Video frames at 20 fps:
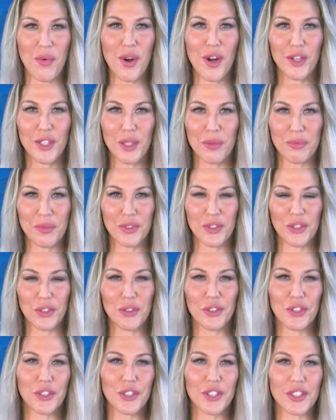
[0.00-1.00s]
Welcome to
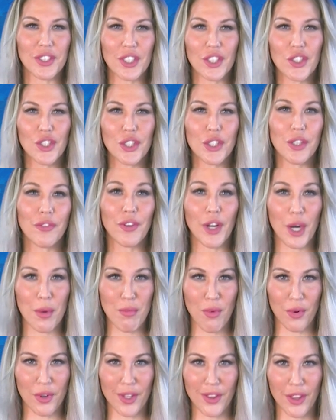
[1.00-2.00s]
your edition of
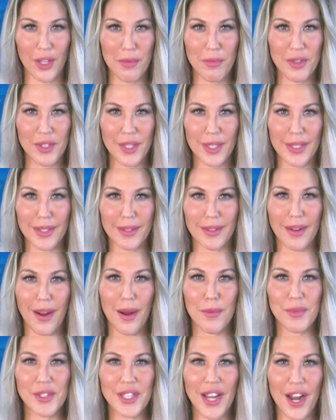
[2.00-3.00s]
Airborne Unlimited.
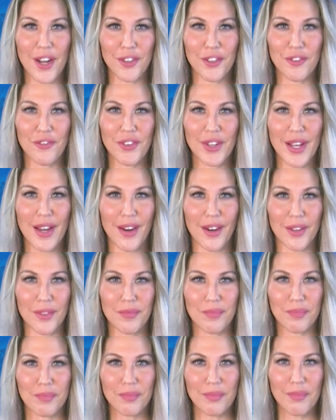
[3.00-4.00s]
I'm Skylar
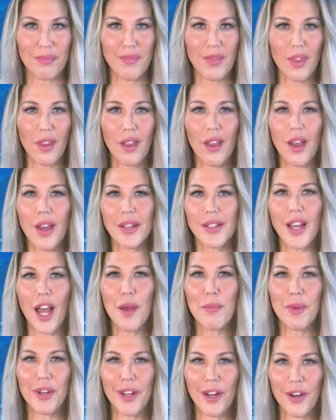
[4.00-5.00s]
Vanell.
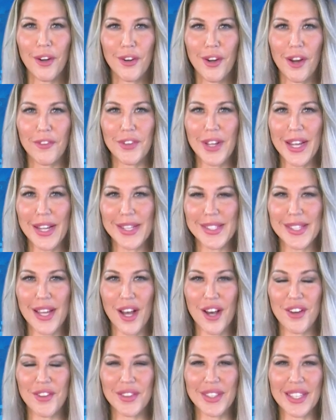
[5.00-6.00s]
Diamond Aircraft hangs
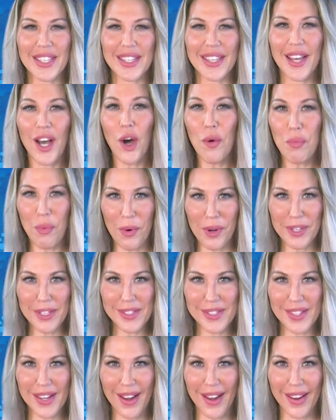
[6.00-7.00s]
out the Help
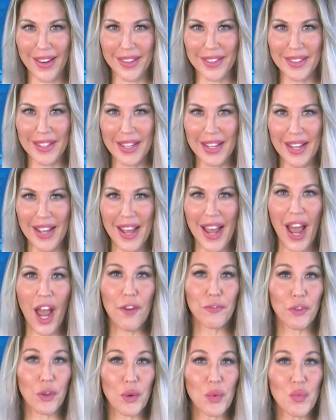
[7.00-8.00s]
Wanted sign.
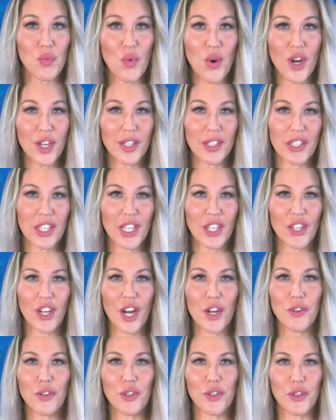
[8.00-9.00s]
After one year
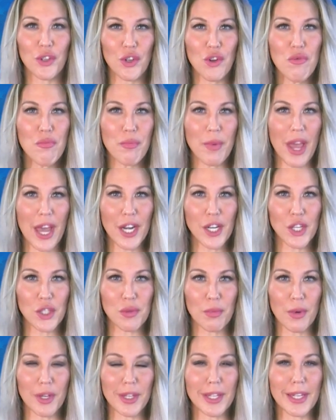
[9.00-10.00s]
under new
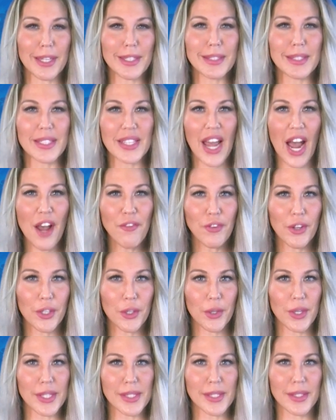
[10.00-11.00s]
management and staff
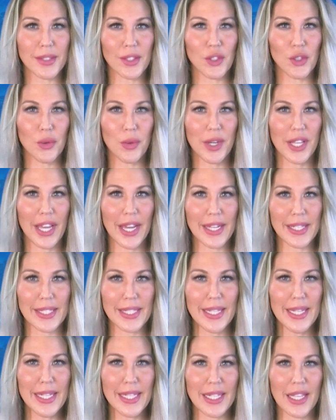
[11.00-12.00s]
increases in
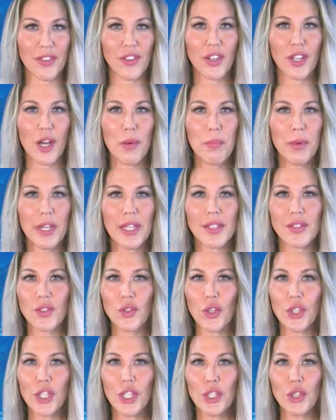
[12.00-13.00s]
2018, the company is
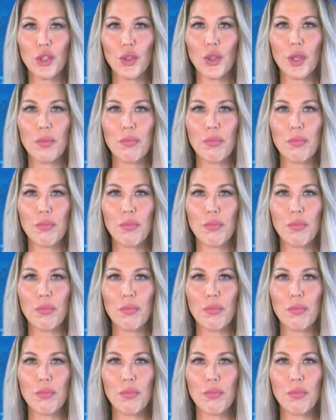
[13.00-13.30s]
looking to